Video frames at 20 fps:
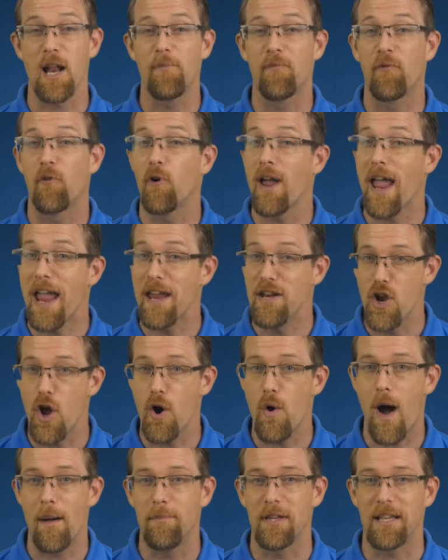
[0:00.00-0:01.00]
up for a
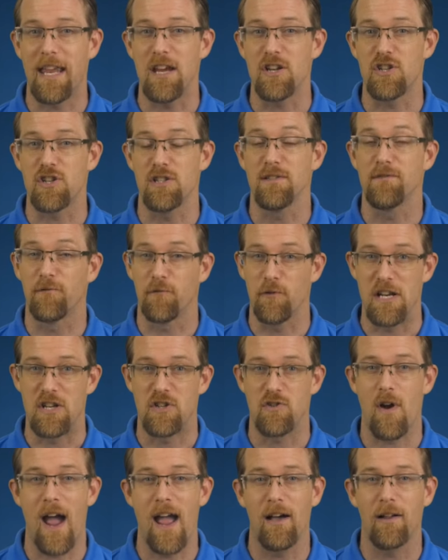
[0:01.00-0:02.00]
no-obligation free
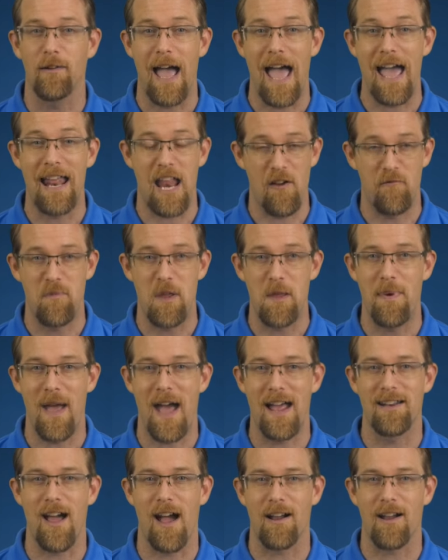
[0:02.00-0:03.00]
trial at
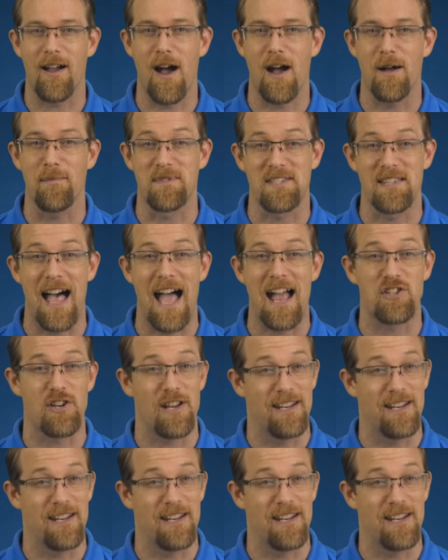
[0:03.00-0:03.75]
fppad.com slash